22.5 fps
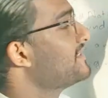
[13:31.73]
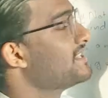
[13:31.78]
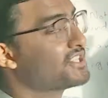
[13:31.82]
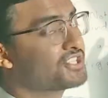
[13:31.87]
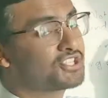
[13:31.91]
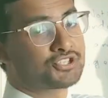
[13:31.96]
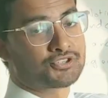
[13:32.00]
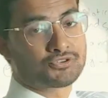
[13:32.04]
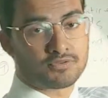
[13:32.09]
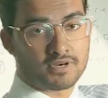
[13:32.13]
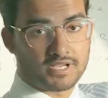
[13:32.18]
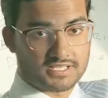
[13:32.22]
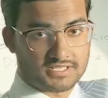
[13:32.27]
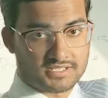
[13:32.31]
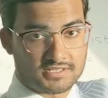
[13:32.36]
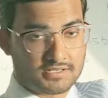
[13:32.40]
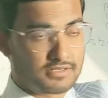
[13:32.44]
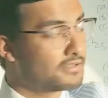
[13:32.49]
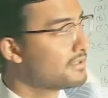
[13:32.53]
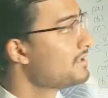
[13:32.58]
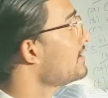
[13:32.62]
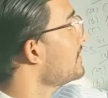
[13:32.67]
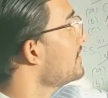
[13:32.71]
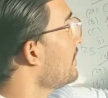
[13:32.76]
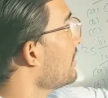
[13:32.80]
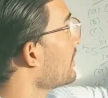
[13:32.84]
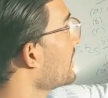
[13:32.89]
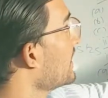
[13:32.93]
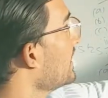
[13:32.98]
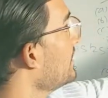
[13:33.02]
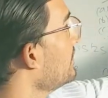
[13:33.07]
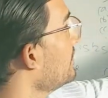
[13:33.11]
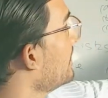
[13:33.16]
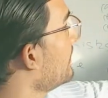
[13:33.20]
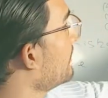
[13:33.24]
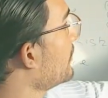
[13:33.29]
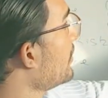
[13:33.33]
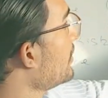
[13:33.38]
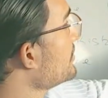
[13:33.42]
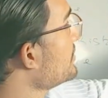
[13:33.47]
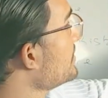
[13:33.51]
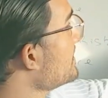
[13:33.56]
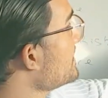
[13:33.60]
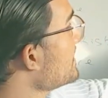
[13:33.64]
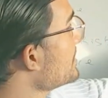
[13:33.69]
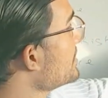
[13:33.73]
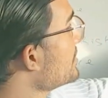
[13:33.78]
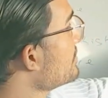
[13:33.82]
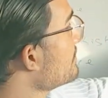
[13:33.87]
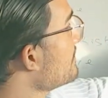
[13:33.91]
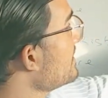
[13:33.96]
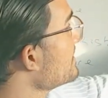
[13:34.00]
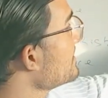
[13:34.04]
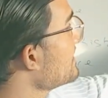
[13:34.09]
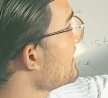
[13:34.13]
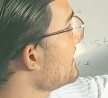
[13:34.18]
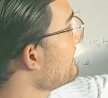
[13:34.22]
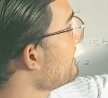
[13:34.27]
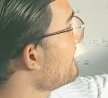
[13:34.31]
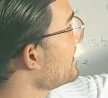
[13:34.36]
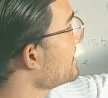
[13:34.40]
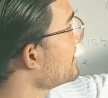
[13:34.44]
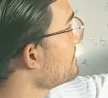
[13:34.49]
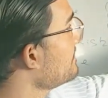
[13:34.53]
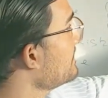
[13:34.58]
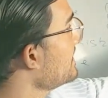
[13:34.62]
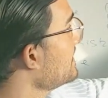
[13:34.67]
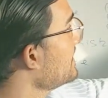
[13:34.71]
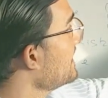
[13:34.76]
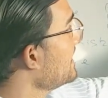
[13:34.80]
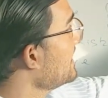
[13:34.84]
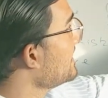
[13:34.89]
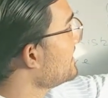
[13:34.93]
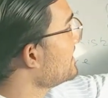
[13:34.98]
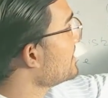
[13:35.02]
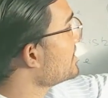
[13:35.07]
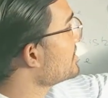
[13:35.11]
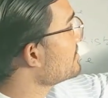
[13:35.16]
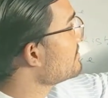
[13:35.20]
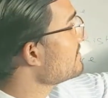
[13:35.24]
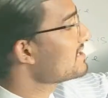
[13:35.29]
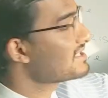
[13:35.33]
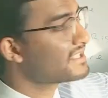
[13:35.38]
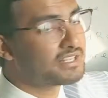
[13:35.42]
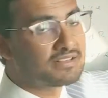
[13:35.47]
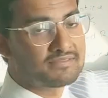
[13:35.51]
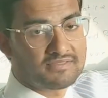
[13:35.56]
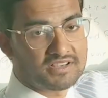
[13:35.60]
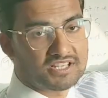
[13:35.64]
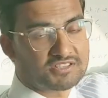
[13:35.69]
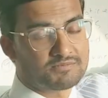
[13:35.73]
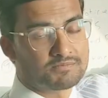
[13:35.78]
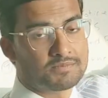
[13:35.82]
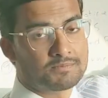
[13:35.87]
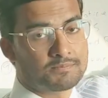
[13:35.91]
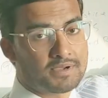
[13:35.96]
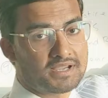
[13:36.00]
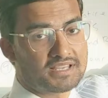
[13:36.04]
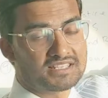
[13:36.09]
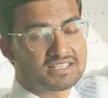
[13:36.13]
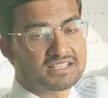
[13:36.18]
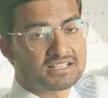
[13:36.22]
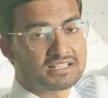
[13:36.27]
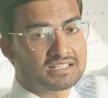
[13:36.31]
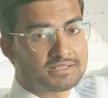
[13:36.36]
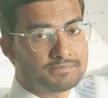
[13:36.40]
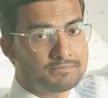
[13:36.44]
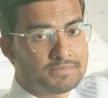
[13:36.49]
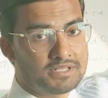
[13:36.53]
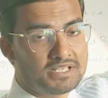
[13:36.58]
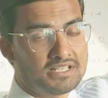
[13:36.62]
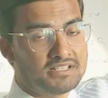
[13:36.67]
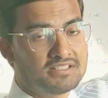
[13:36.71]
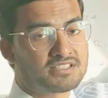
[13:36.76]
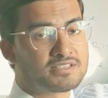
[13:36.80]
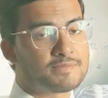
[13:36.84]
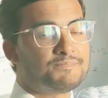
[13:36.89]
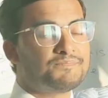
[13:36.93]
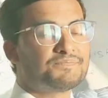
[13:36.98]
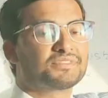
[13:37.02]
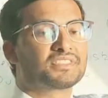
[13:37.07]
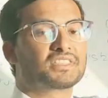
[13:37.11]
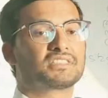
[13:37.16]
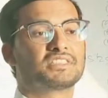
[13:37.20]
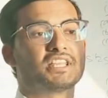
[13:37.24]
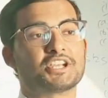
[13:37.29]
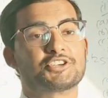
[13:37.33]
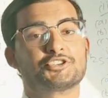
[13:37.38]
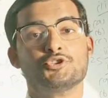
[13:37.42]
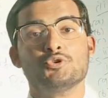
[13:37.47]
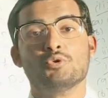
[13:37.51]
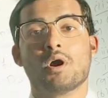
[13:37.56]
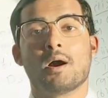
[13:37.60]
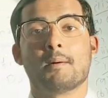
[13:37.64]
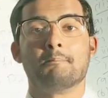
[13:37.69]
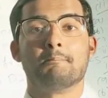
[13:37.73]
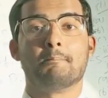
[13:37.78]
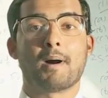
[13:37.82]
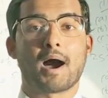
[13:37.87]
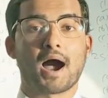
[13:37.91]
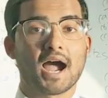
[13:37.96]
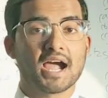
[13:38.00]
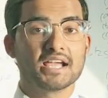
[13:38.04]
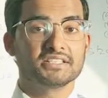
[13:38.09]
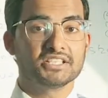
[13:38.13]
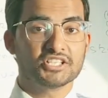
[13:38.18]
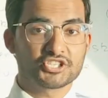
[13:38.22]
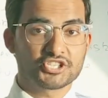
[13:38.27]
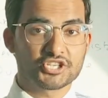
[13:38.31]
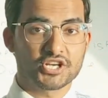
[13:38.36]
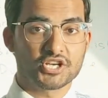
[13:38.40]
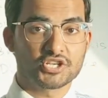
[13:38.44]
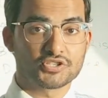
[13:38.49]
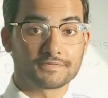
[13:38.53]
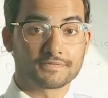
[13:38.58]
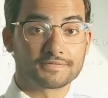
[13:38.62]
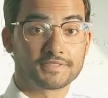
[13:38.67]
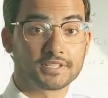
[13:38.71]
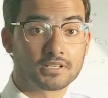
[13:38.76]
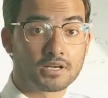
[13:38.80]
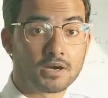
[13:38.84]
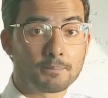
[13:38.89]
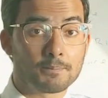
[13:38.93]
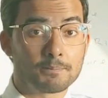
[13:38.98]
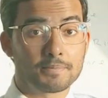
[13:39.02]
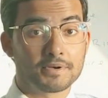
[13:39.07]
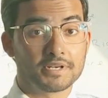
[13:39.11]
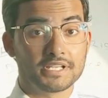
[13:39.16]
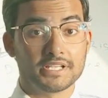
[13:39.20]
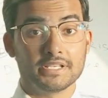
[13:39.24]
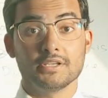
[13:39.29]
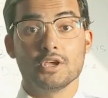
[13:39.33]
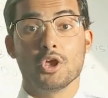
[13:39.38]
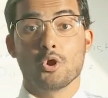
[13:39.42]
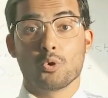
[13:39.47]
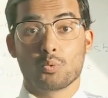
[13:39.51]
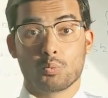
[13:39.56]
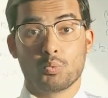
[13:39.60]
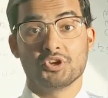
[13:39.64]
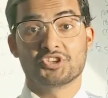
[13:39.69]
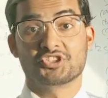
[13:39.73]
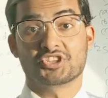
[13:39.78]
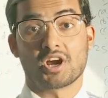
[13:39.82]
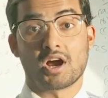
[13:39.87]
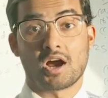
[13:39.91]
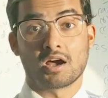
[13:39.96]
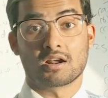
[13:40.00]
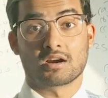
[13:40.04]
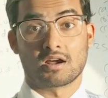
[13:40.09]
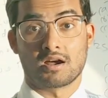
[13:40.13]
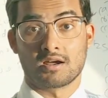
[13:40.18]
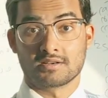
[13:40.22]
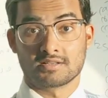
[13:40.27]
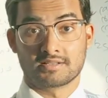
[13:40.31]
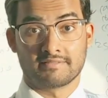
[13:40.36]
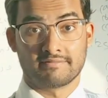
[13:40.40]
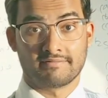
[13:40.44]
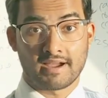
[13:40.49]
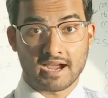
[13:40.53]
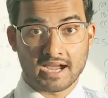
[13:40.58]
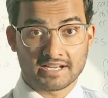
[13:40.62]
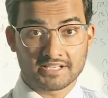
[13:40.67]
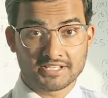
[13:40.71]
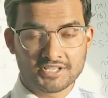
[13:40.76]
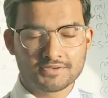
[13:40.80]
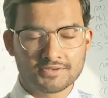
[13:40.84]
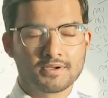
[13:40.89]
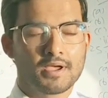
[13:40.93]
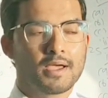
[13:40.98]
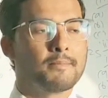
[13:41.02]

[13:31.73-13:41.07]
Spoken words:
distressed. Okay, you have got your distressed investment. Distressed investment basically means that you are buying the shares of the company which are undervalued